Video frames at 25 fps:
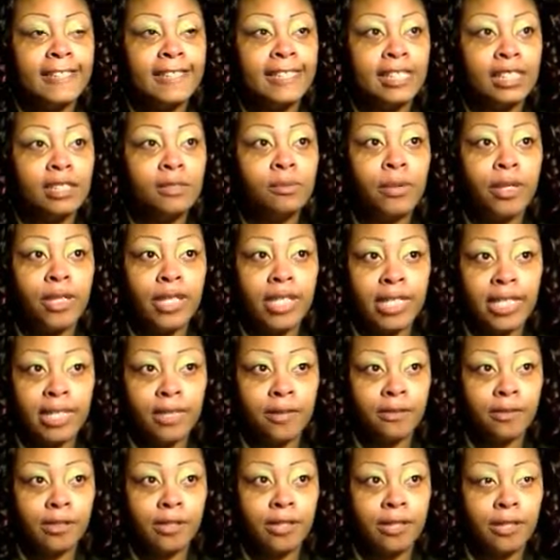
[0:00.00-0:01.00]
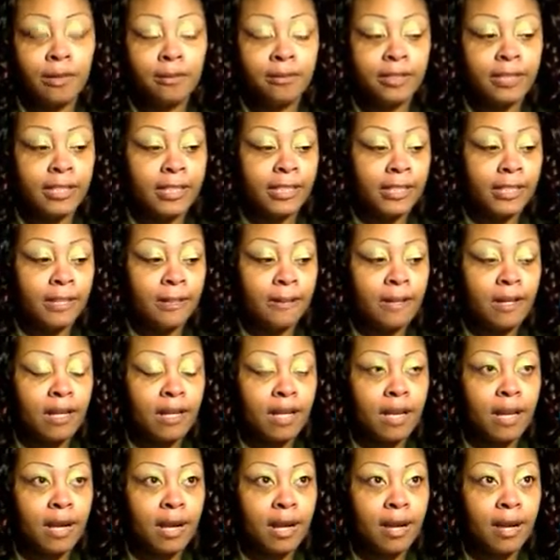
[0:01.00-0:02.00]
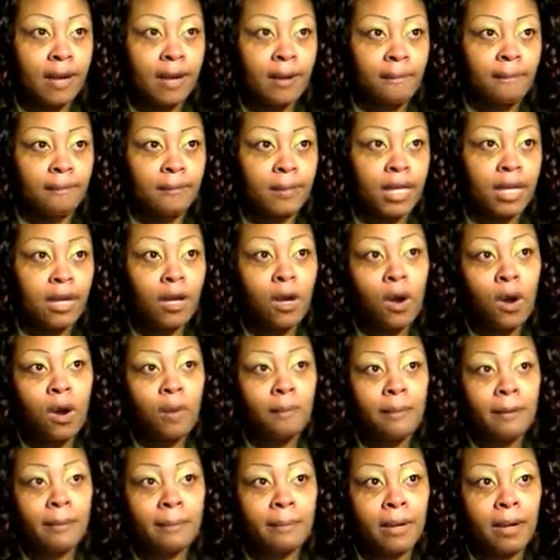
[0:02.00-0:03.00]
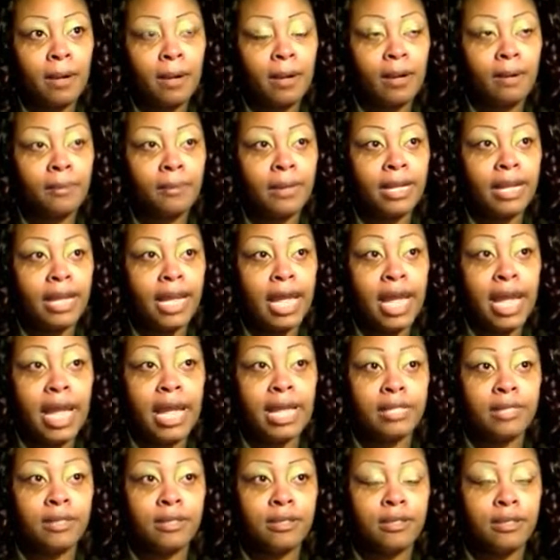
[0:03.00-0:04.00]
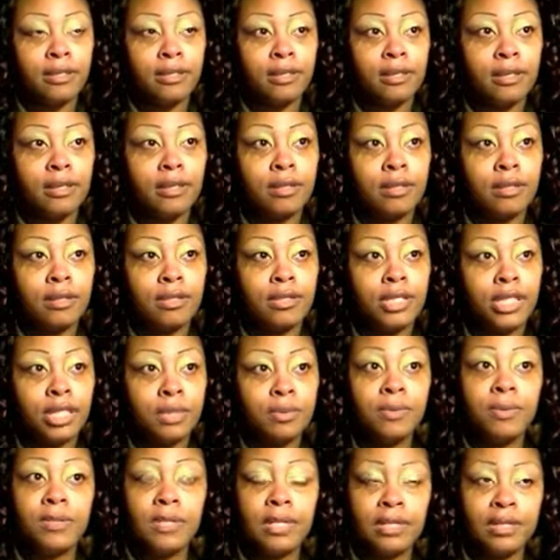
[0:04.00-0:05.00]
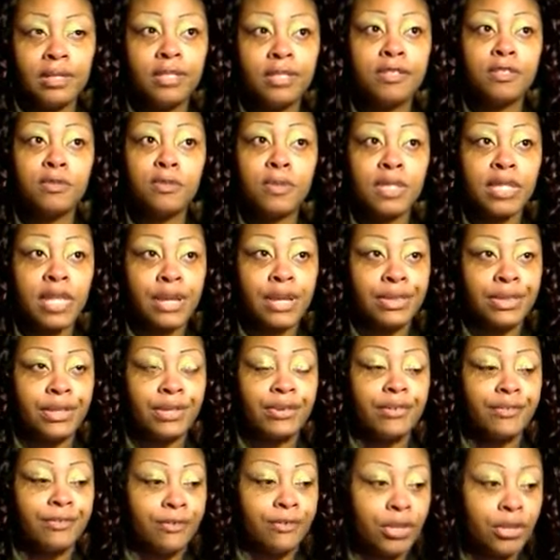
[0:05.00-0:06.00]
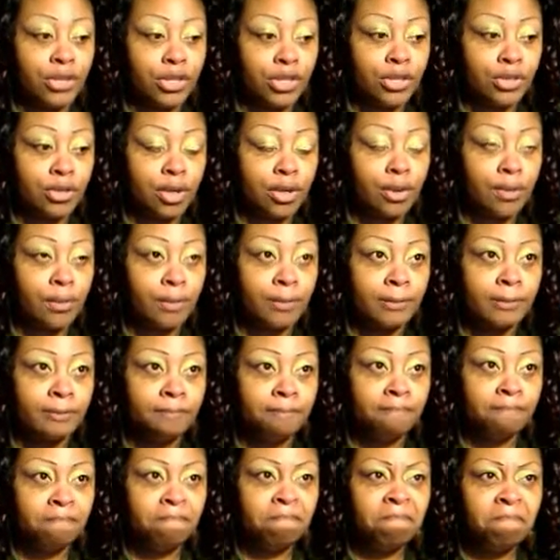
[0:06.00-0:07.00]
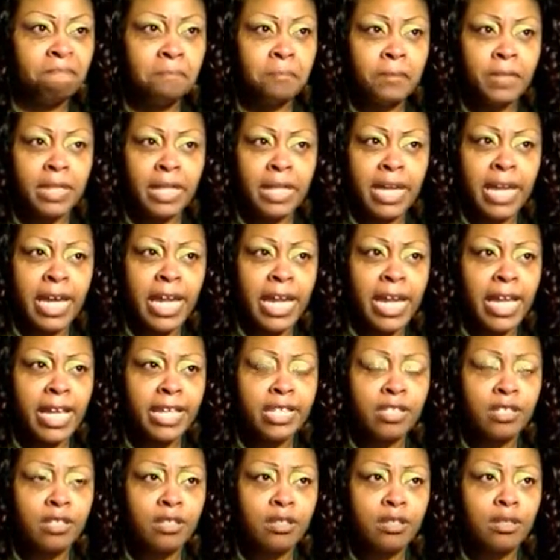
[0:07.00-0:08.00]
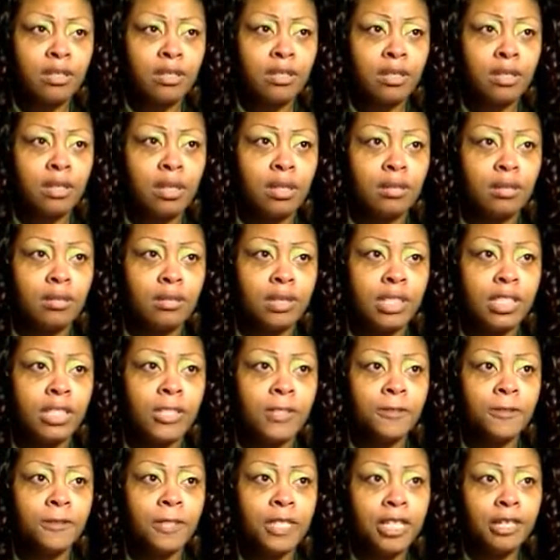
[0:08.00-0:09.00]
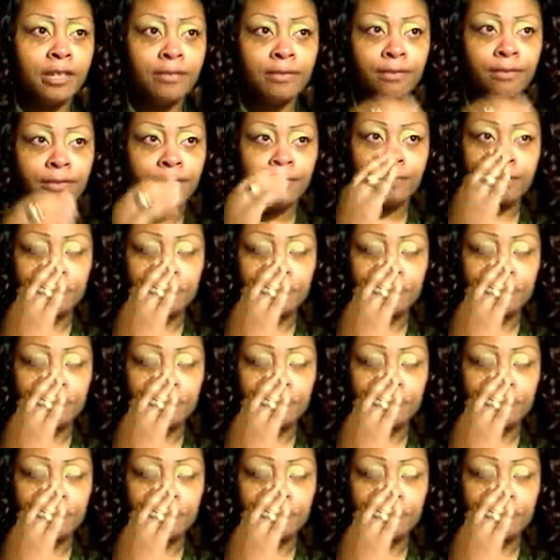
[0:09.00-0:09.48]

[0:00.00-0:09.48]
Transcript: this is where the guilt comes in. I called my mom and asked her, this was after her first stroke, and I asked her, did you give